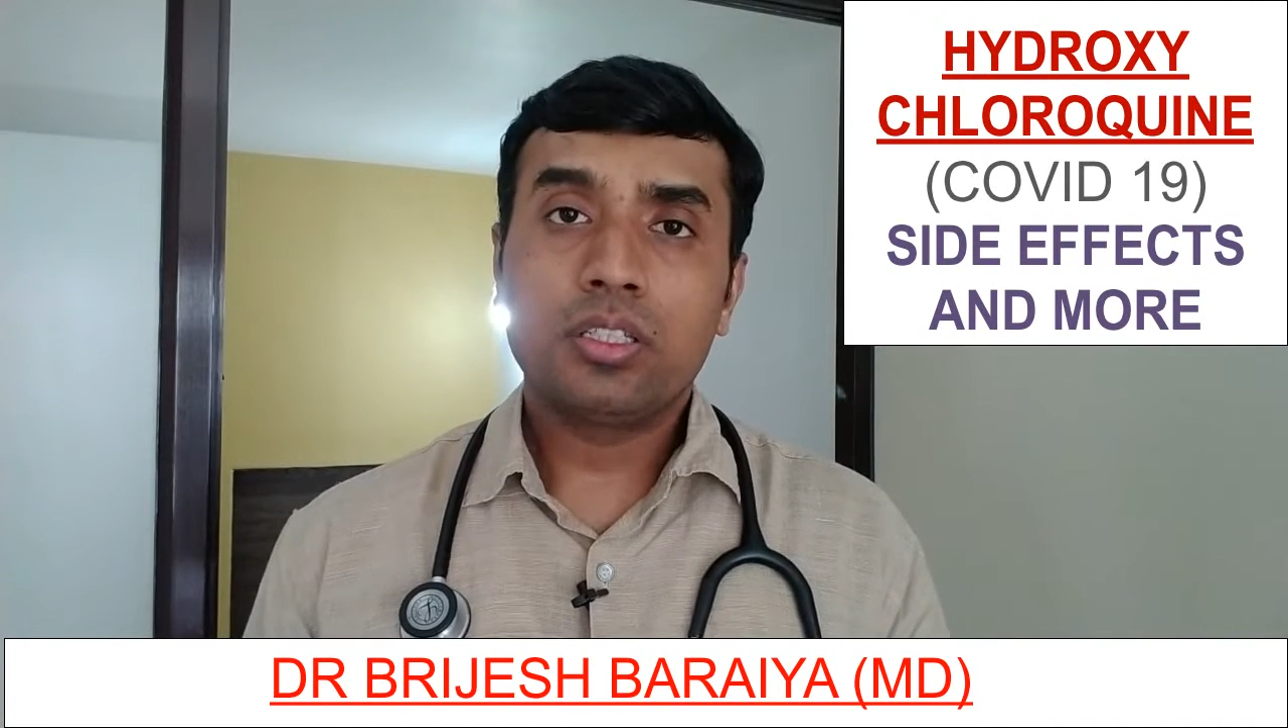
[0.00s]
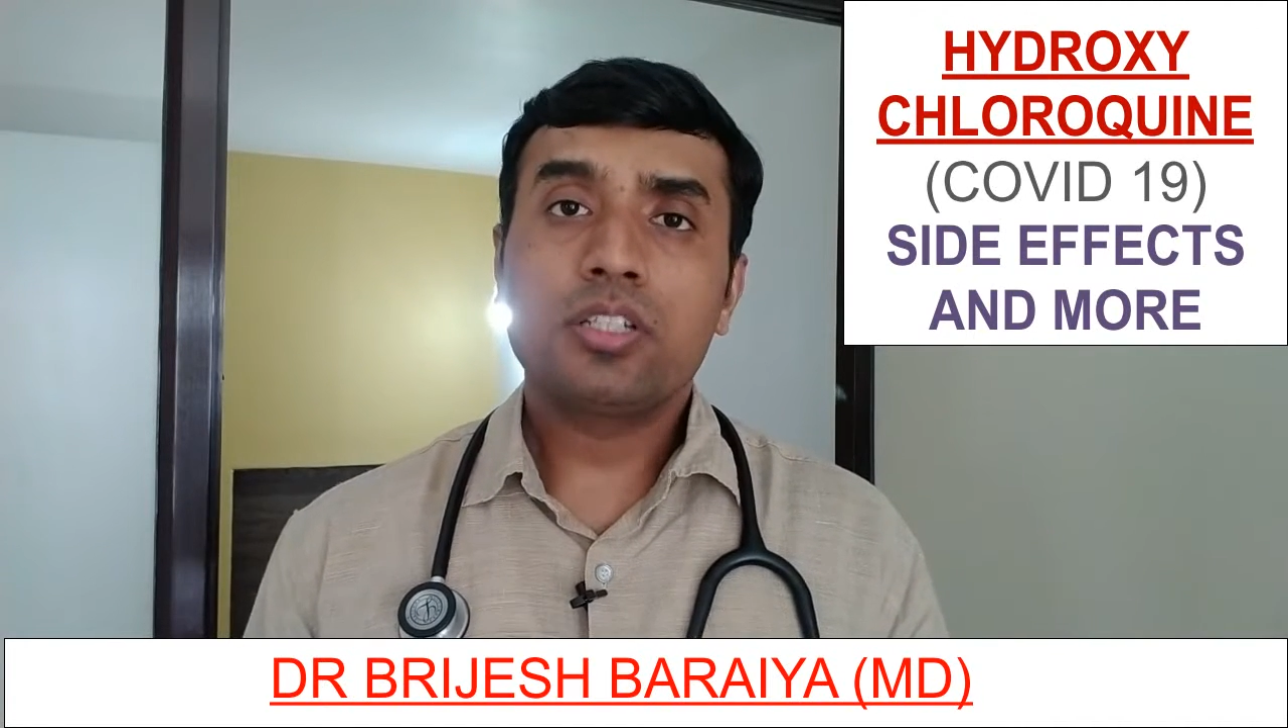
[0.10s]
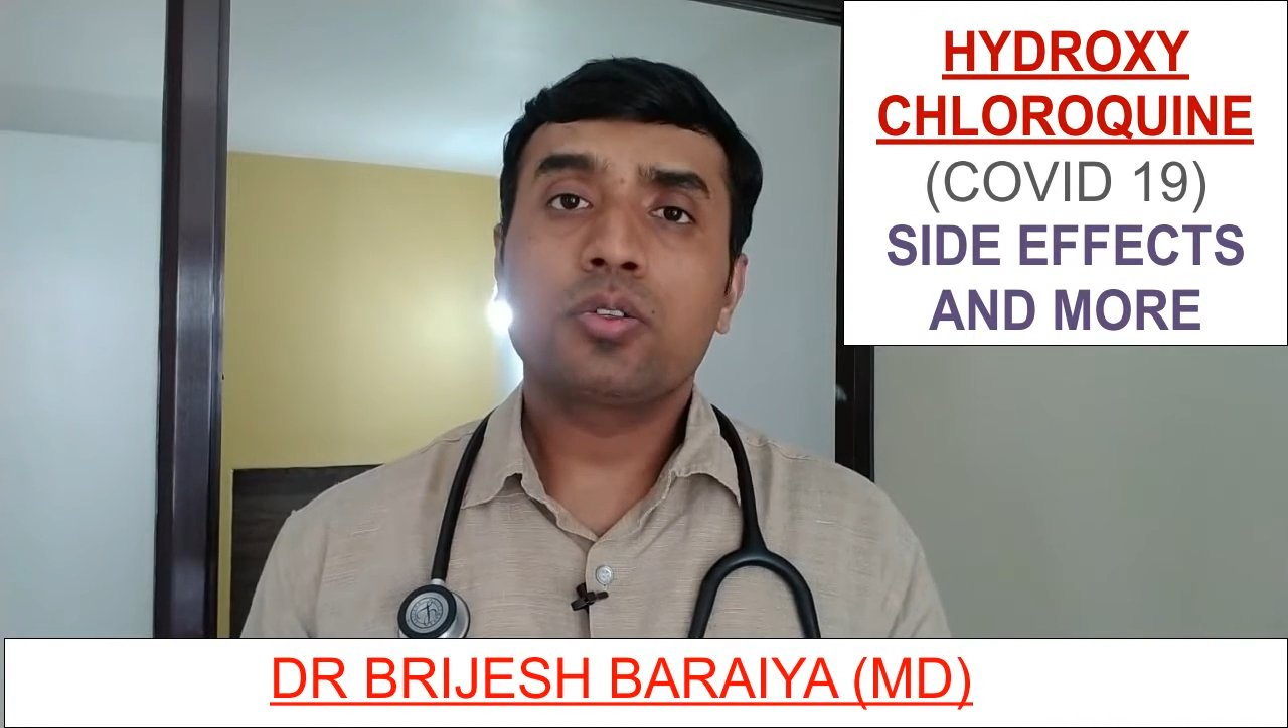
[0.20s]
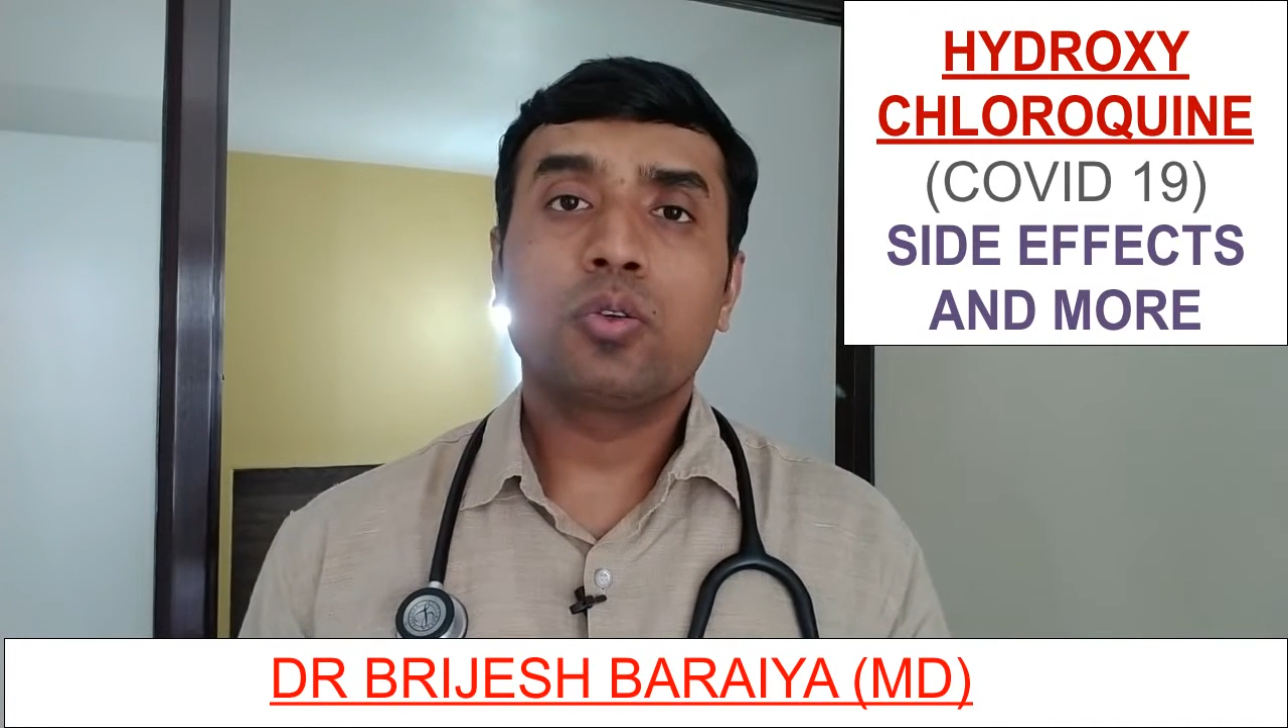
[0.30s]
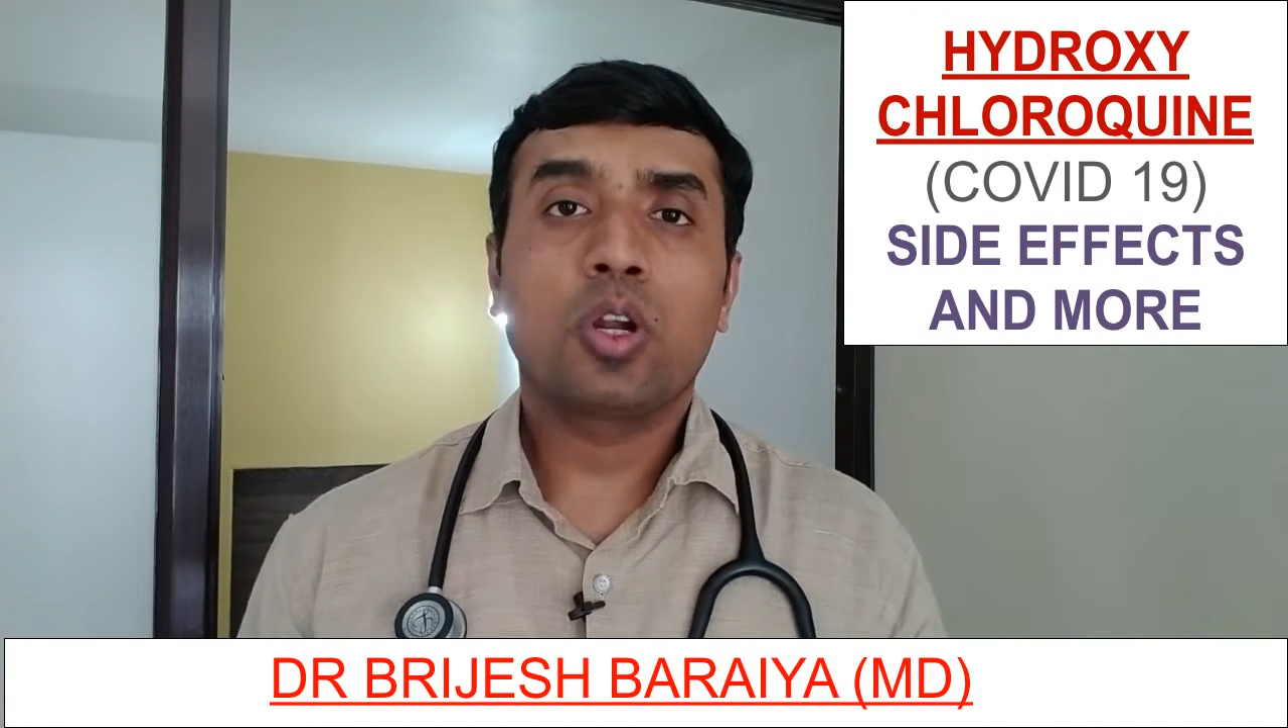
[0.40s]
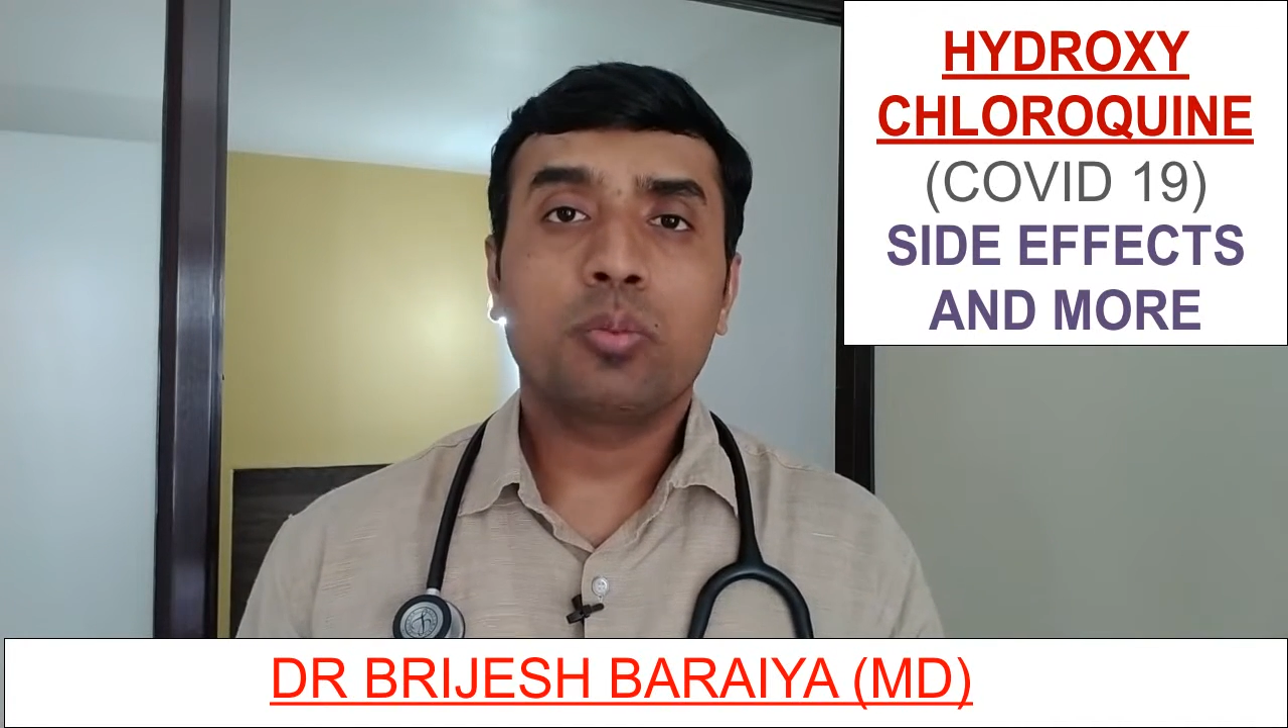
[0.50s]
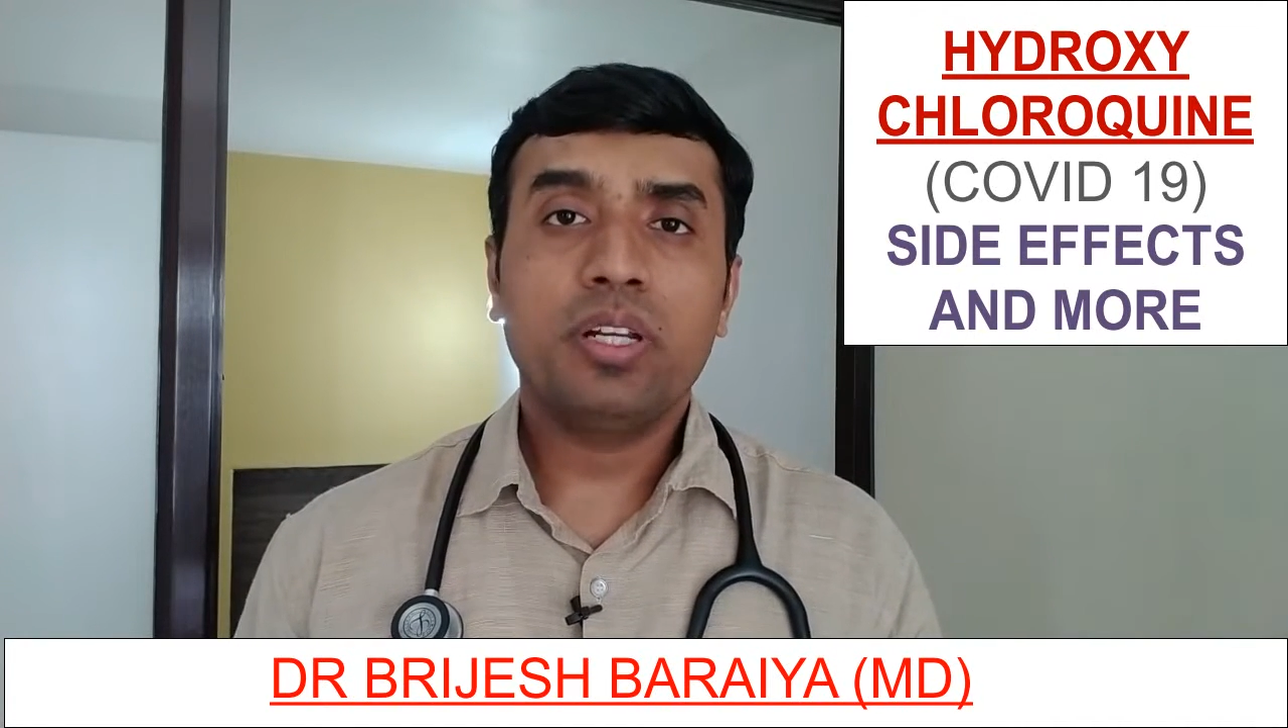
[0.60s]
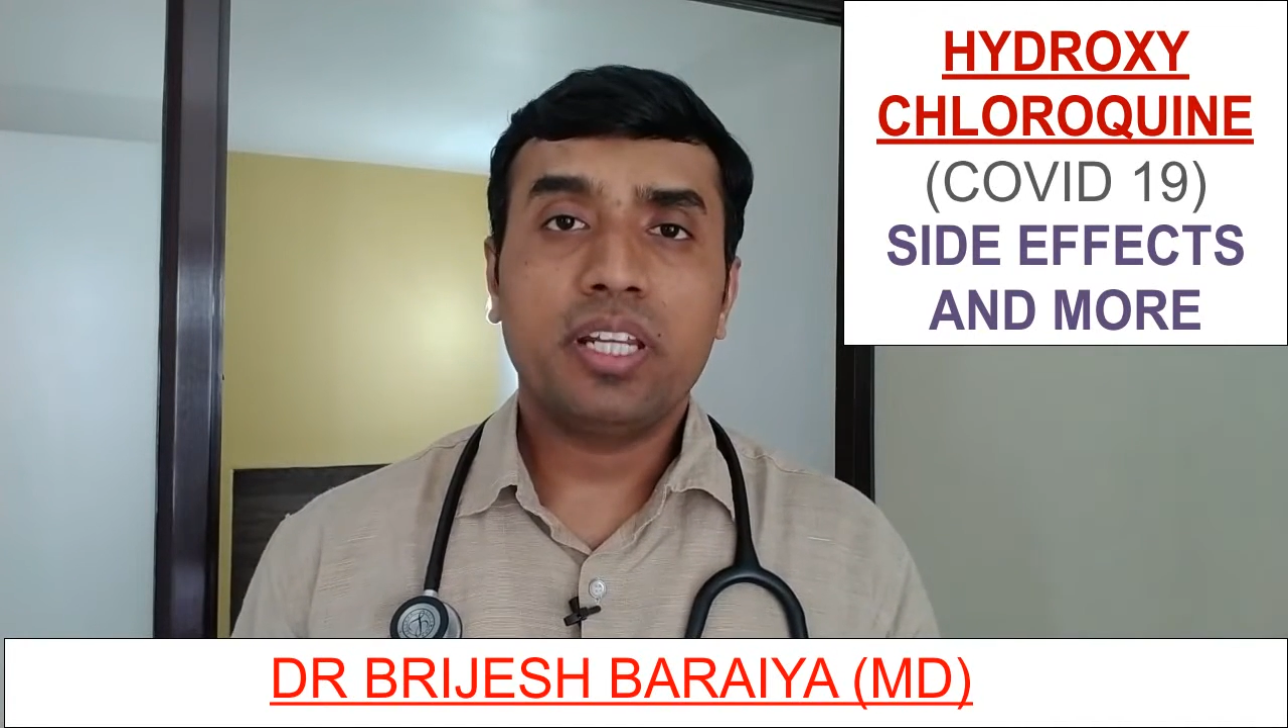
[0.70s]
This should not